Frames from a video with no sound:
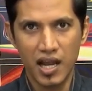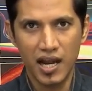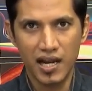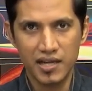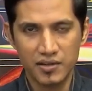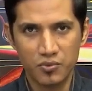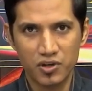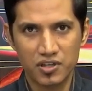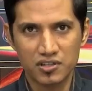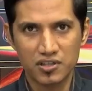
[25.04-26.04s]
and
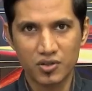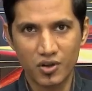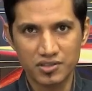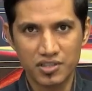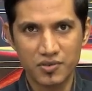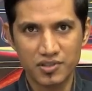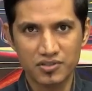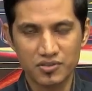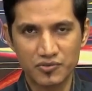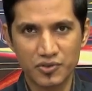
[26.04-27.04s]
what are the
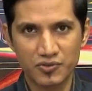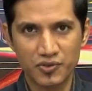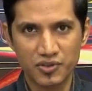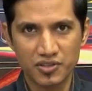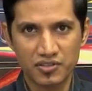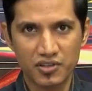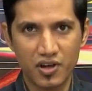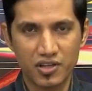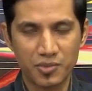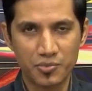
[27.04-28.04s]
consequences of those forces
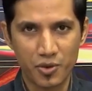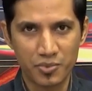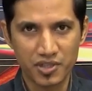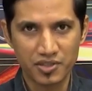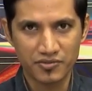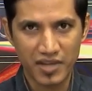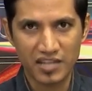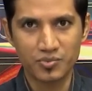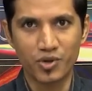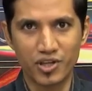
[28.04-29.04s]
on the properties of
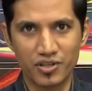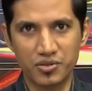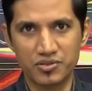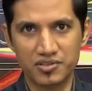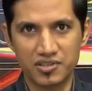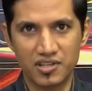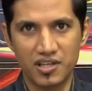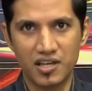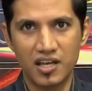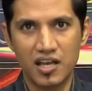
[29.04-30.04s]
gas molecules.
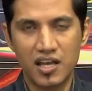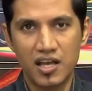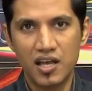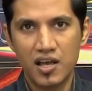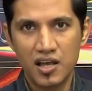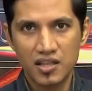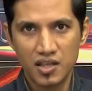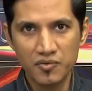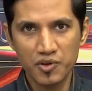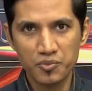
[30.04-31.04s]

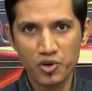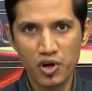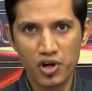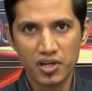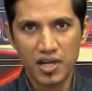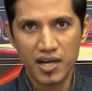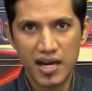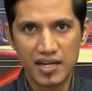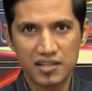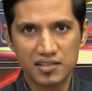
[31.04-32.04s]
Now we will move on
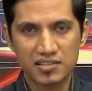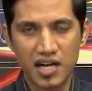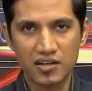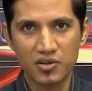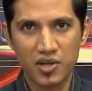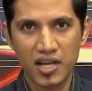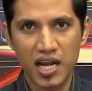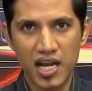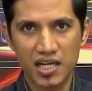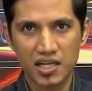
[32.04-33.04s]
and start
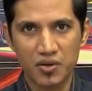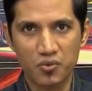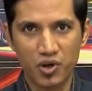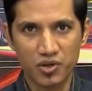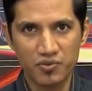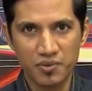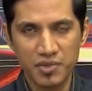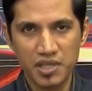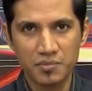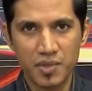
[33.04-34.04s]
looking at what do we
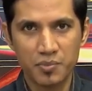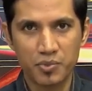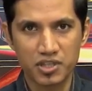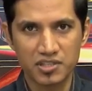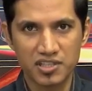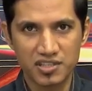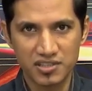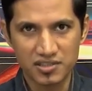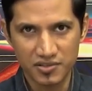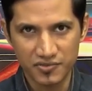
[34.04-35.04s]
mean by potential
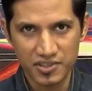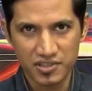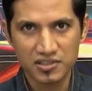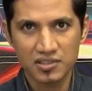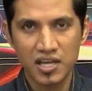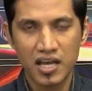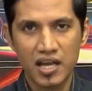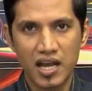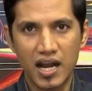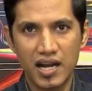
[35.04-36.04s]
energy surfaces
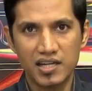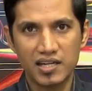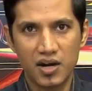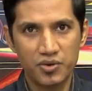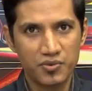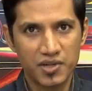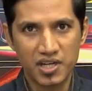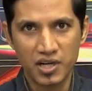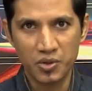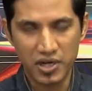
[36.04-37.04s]
and how do we
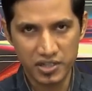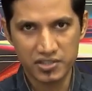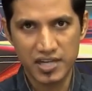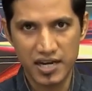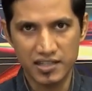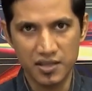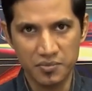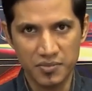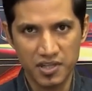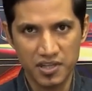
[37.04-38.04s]
try to understand them.